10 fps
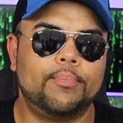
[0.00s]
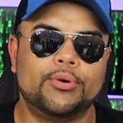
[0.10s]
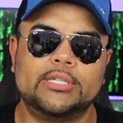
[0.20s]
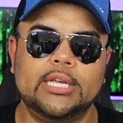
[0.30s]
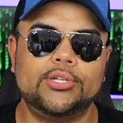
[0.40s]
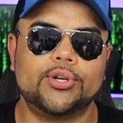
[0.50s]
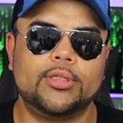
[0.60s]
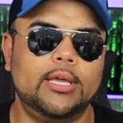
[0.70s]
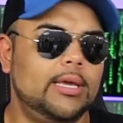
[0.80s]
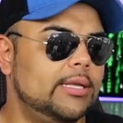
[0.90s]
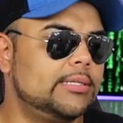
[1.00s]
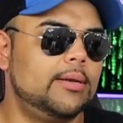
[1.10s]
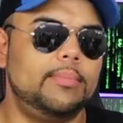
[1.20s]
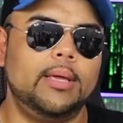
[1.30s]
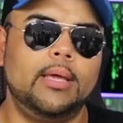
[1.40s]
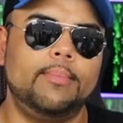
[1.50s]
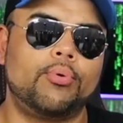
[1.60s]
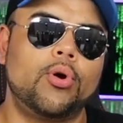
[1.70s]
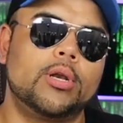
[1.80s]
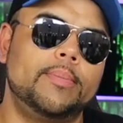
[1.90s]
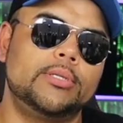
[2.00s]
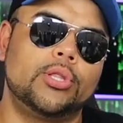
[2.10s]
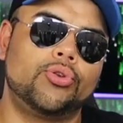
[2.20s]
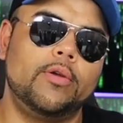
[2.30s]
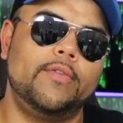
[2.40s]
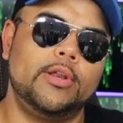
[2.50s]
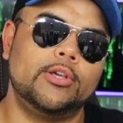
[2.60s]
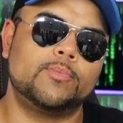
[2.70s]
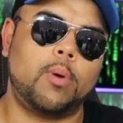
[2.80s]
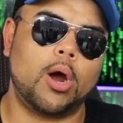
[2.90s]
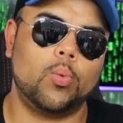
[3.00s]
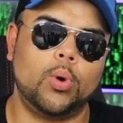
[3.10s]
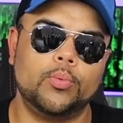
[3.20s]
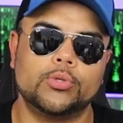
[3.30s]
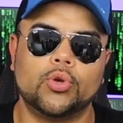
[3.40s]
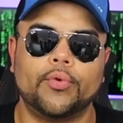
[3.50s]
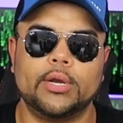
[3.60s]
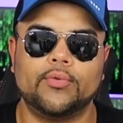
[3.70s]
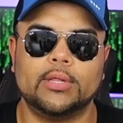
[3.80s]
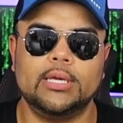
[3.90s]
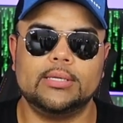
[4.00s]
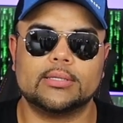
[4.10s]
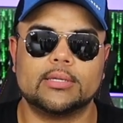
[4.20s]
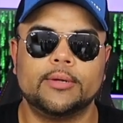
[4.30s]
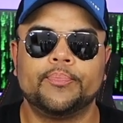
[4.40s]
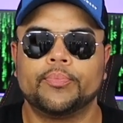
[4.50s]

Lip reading: procedure thing is going to be broken up into 3 videos. Part 1 was already released.